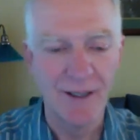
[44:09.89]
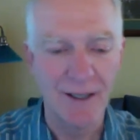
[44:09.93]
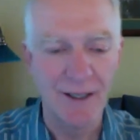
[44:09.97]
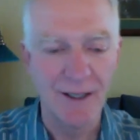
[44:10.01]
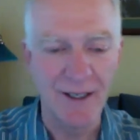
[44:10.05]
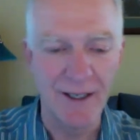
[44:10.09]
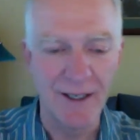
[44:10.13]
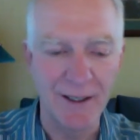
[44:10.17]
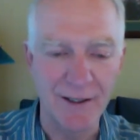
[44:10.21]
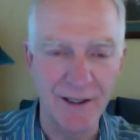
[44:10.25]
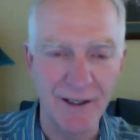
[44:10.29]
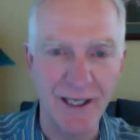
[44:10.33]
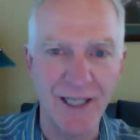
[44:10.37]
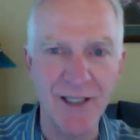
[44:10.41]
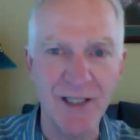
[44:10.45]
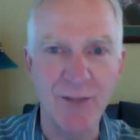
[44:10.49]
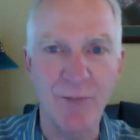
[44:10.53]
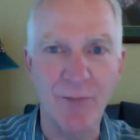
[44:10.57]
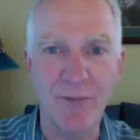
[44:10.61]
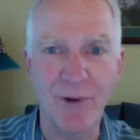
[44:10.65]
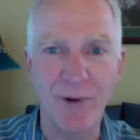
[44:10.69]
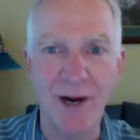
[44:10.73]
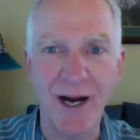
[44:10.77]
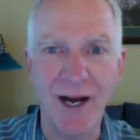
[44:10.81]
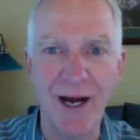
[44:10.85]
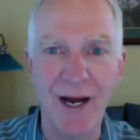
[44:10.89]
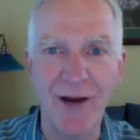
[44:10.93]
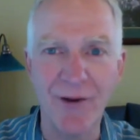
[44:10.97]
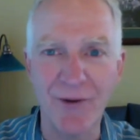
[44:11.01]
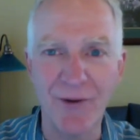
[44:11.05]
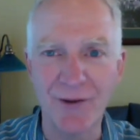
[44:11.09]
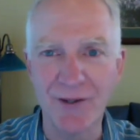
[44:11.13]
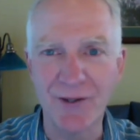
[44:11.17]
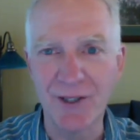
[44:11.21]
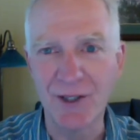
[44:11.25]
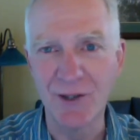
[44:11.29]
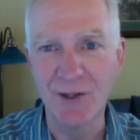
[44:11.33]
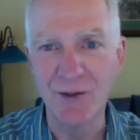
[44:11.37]
a Les
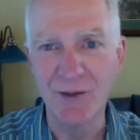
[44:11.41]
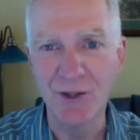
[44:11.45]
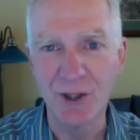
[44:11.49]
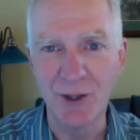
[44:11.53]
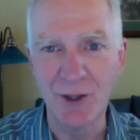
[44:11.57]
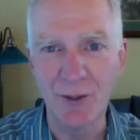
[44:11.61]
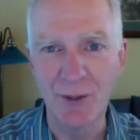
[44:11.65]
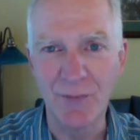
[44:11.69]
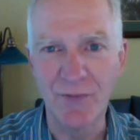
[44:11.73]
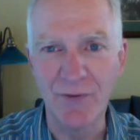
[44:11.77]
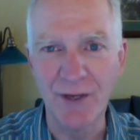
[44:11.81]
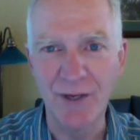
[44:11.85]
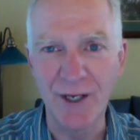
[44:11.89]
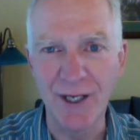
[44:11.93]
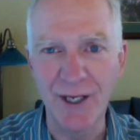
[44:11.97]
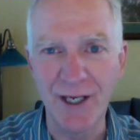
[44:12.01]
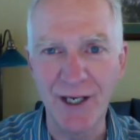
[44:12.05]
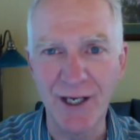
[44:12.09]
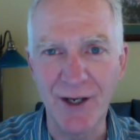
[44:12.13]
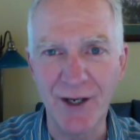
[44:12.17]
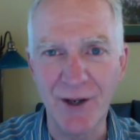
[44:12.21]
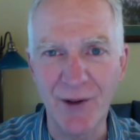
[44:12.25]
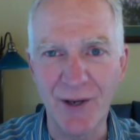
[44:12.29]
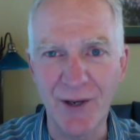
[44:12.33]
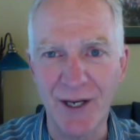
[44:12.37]
Brown YouTube video,